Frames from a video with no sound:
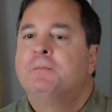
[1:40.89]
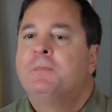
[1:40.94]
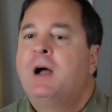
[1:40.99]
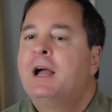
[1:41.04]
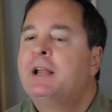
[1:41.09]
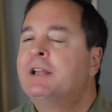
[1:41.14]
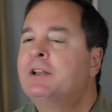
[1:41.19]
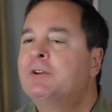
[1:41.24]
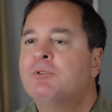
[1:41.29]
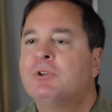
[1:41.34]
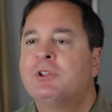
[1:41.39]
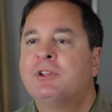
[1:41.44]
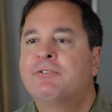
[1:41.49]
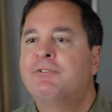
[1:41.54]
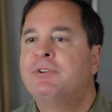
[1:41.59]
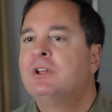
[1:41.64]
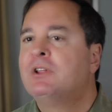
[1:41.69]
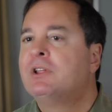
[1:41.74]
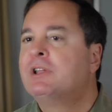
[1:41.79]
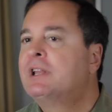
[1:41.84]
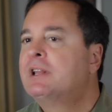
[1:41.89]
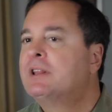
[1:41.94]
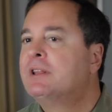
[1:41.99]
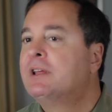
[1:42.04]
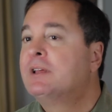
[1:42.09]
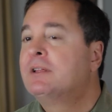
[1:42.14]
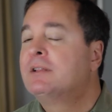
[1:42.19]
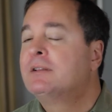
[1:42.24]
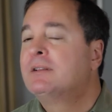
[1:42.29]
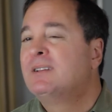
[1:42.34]
I didn't really feel
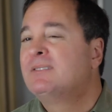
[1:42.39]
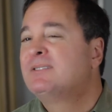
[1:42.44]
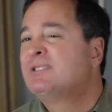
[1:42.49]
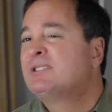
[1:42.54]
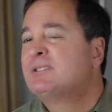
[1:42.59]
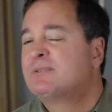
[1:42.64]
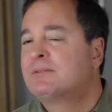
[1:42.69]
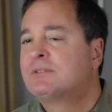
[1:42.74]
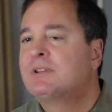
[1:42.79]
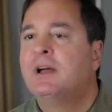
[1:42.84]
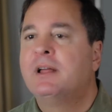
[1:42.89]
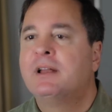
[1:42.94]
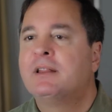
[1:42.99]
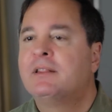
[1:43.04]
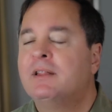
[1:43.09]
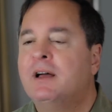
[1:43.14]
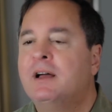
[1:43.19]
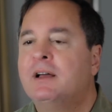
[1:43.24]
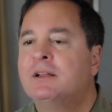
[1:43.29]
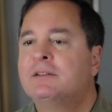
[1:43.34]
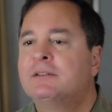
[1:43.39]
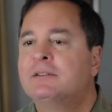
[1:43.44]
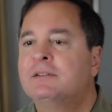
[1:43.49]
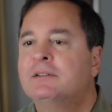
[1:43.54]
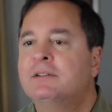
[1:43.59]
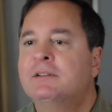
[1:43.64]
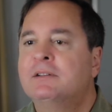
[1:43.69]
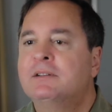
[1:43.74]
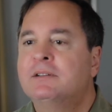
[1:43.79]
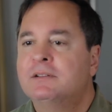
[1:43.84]
anything. I just kind of thought,
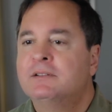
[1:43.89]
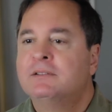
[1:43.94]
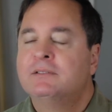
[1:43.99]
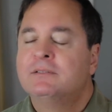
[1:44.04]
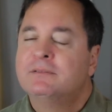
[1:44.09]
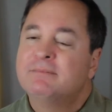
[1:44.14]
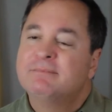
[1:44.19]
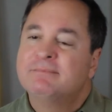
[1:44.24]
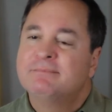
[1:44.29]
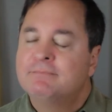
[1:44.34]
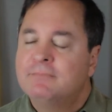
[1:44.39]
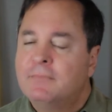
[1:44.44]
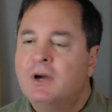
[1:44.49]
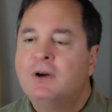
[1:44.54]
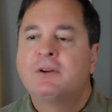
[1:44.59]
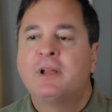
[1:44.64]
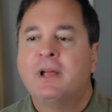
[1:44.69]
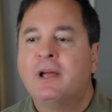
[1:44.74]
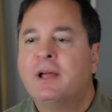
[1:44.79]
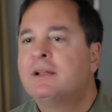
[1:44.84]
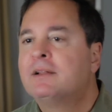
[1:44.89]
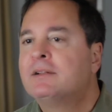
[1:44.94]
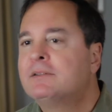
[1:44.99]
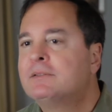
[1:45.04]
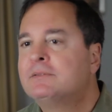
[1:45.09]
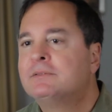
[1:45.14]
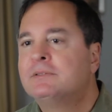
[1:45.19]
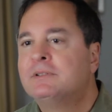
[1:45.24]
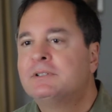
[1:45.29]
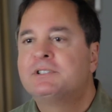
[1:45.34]
okay,
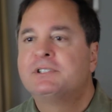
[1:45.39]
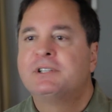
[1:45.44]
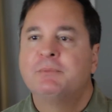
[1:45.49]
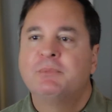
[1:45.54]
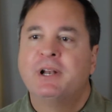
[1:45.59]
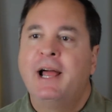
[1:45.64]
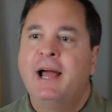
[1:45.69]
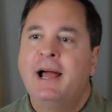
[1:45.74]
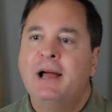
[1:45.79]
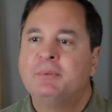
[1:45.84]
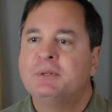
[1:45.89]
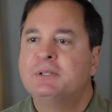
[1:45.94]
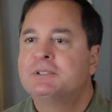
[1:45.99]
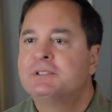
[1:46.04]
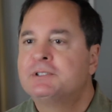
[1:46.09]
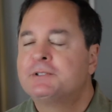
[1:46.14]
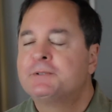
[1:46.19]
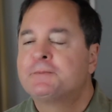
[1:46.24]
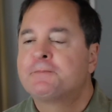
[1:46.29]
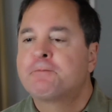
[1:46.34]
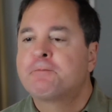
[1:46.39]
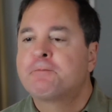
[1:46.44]
let's see what happens.